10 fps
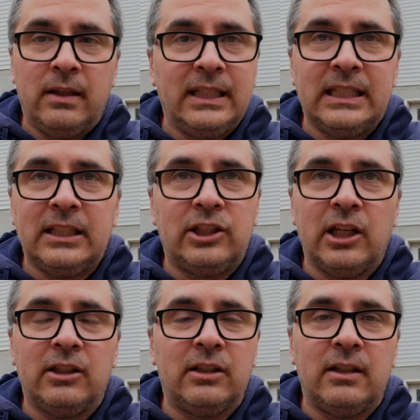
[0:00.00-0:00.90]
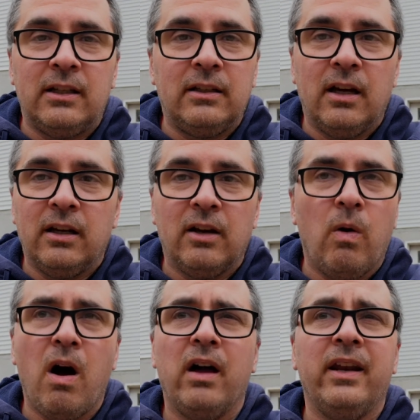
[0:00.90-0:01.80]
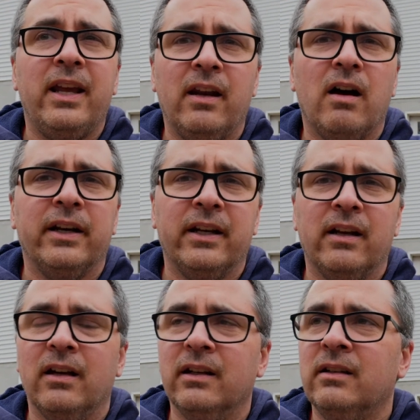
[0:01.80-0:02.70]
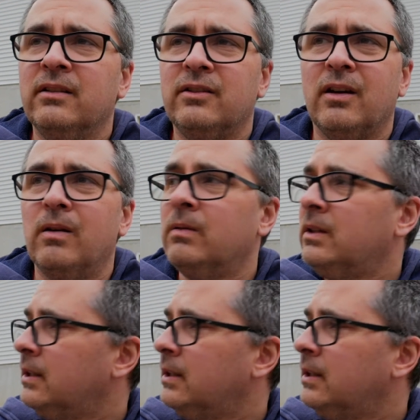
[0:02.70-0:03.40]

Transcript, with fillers: this is just going to go on and on and on. So